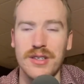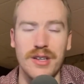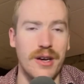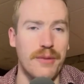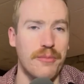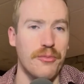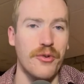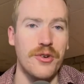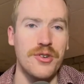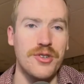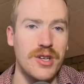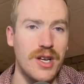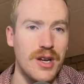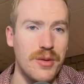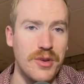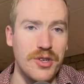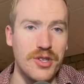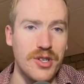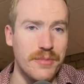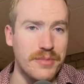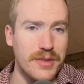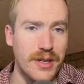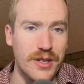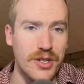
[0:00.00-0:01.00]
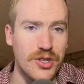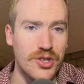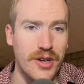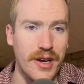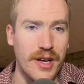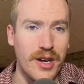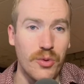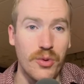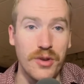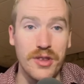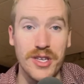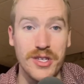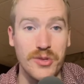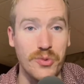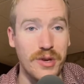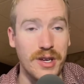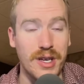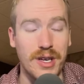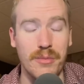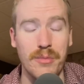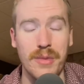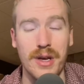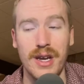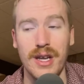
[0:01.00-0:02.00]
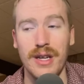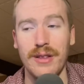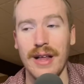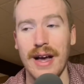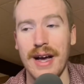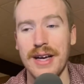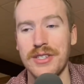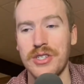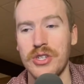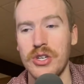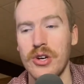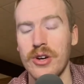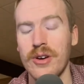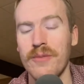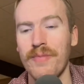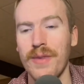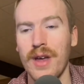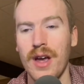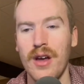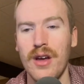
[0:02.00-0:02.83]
I appreciate him. He jumped on the channel with us when he committed last year.